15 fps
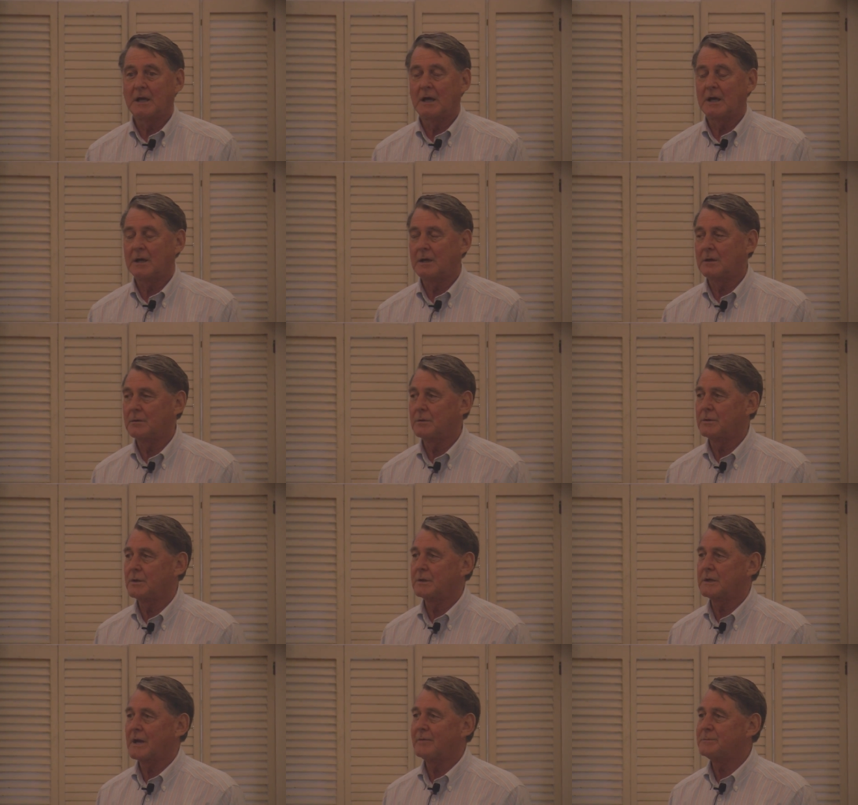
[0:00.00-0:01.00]
Uh,
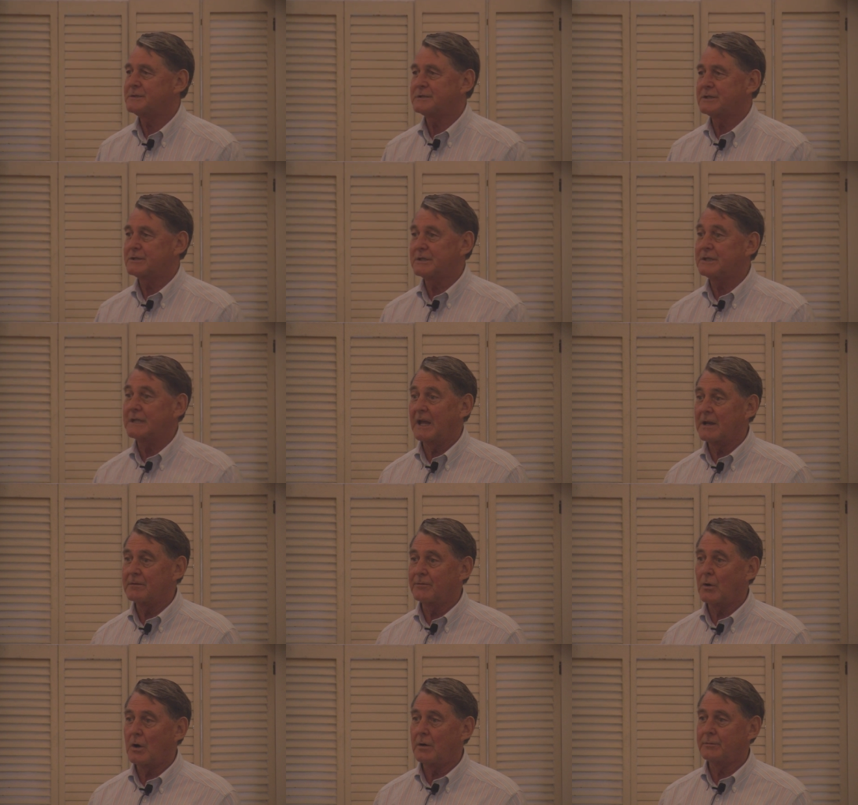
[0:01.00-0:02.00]
the governments just didn't get
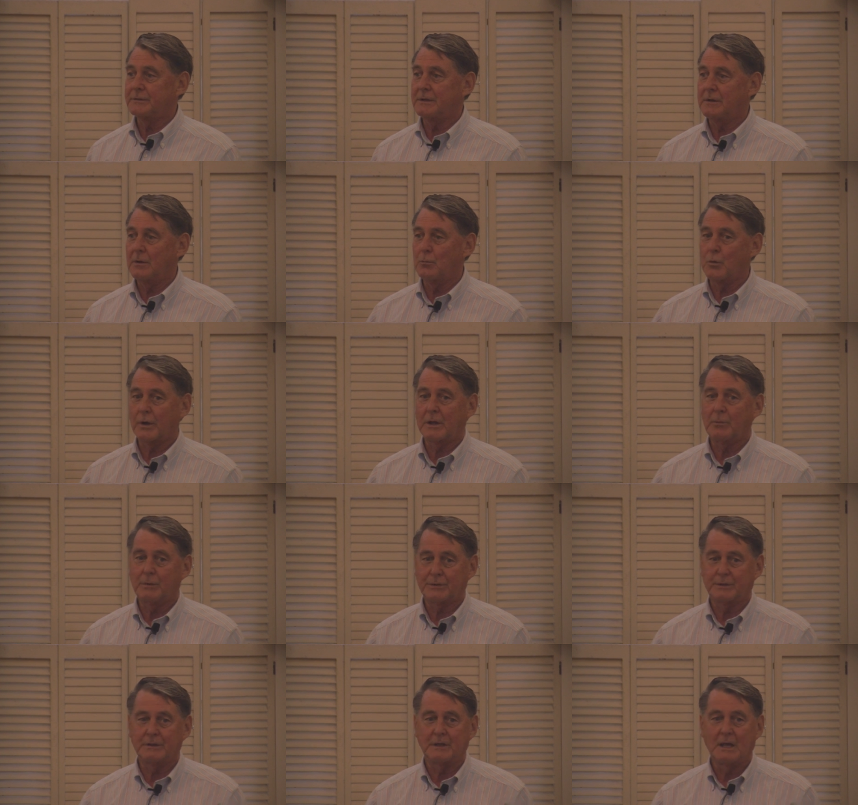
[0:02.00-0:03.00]
involved in, in, working
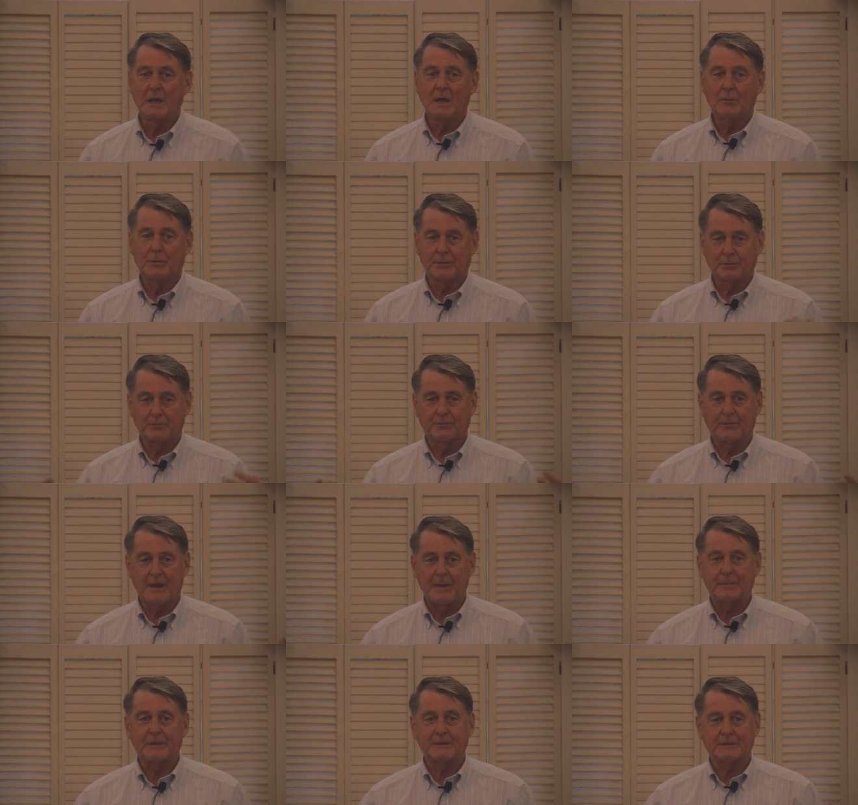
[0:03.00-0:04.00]
with the with
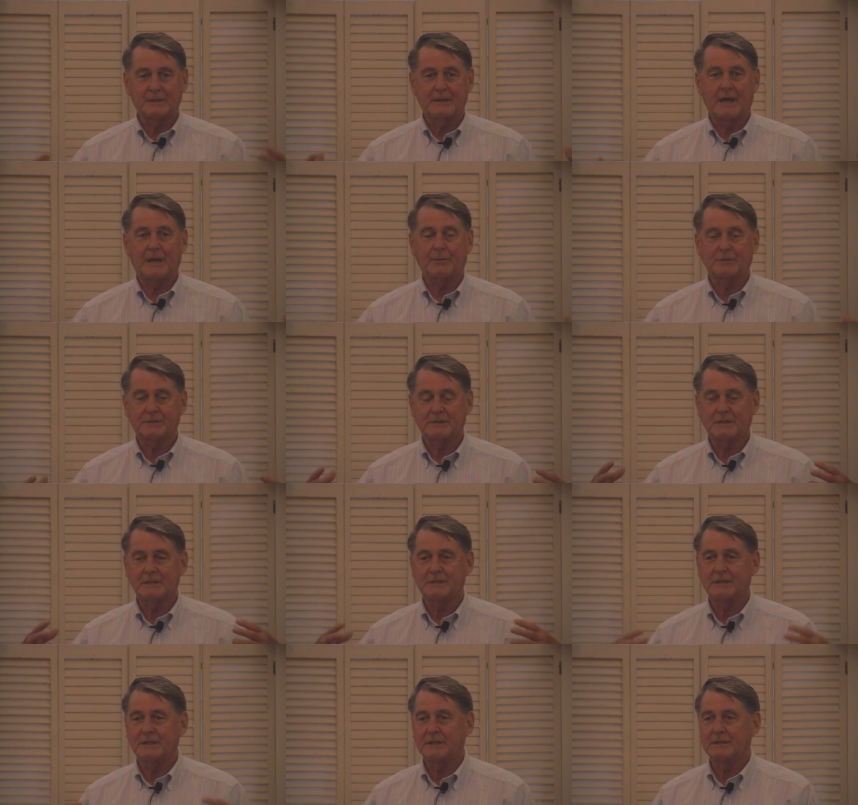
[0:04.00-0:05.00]
families and that. It was
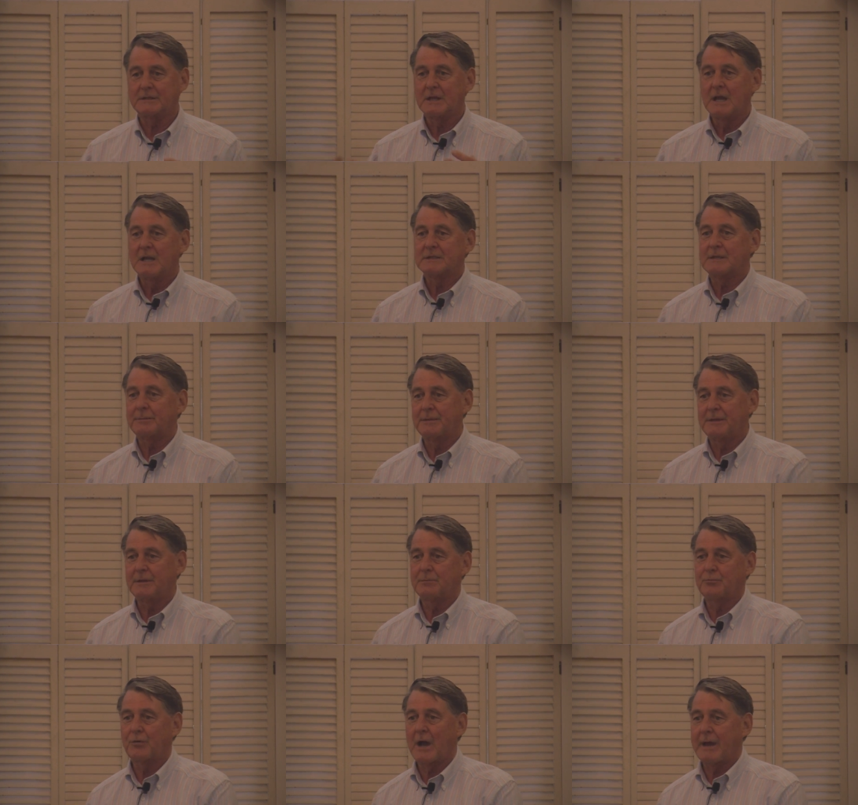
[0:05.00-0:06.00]
considered something
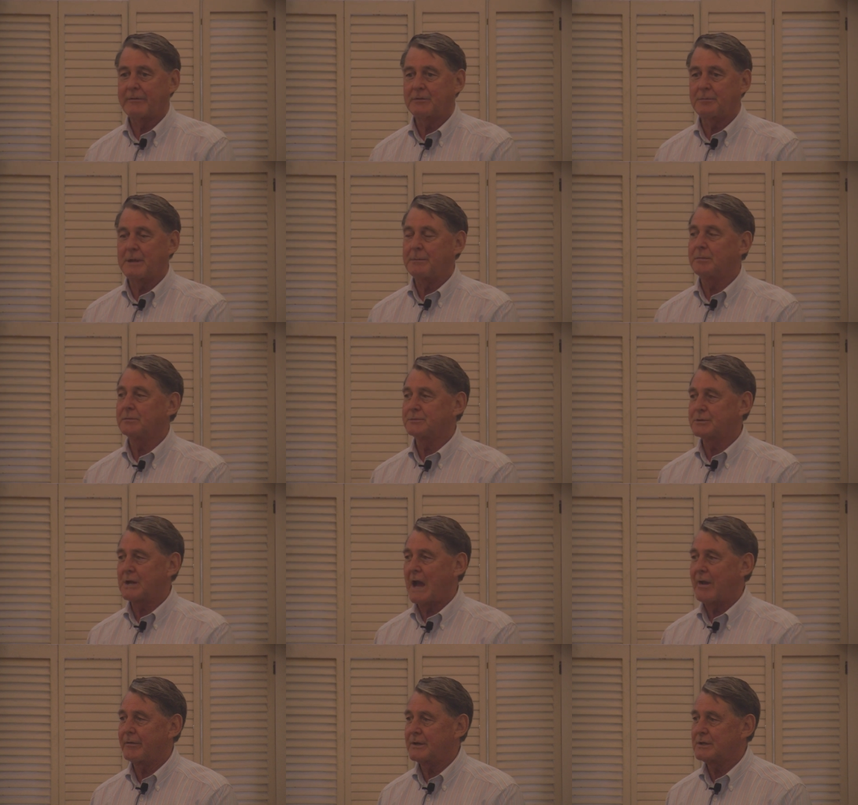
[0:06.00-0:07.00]
that private people,
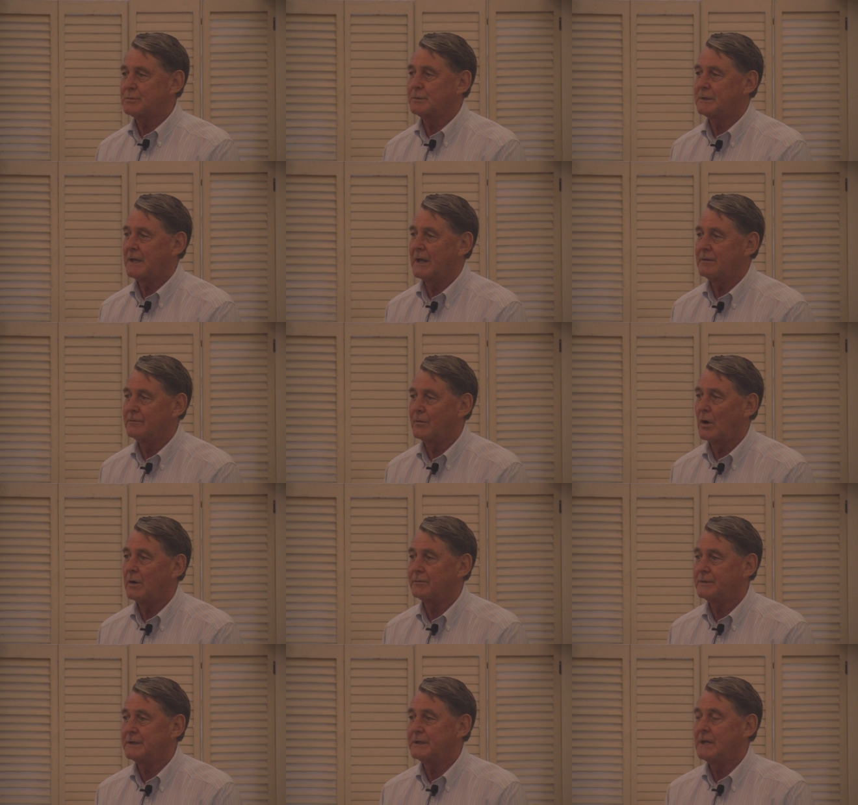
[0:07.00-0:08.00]
charities would get
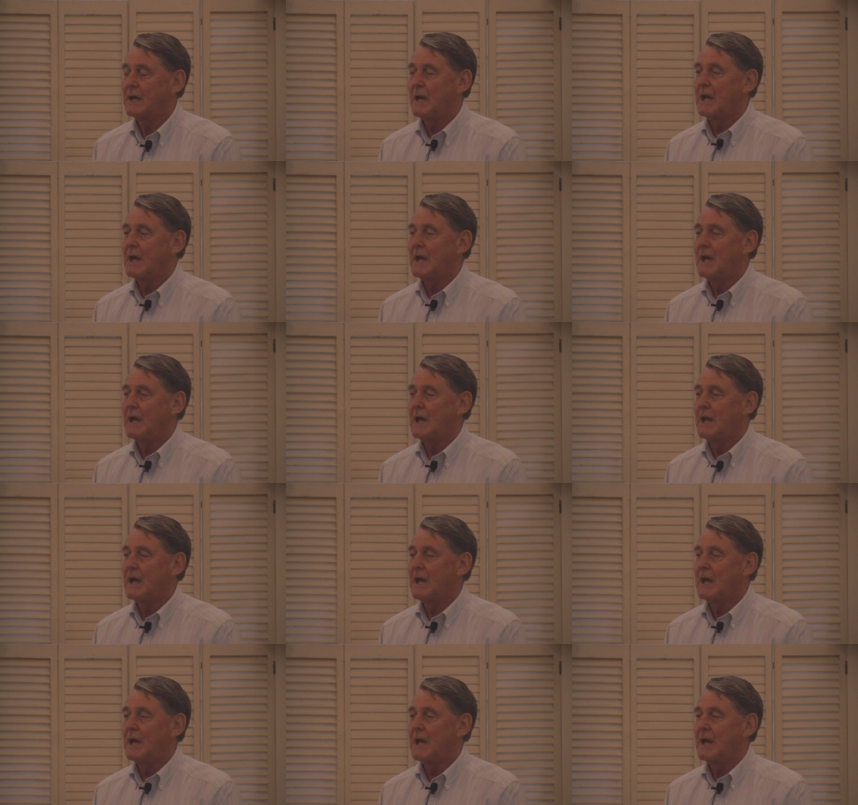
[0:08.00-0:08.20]
involved in.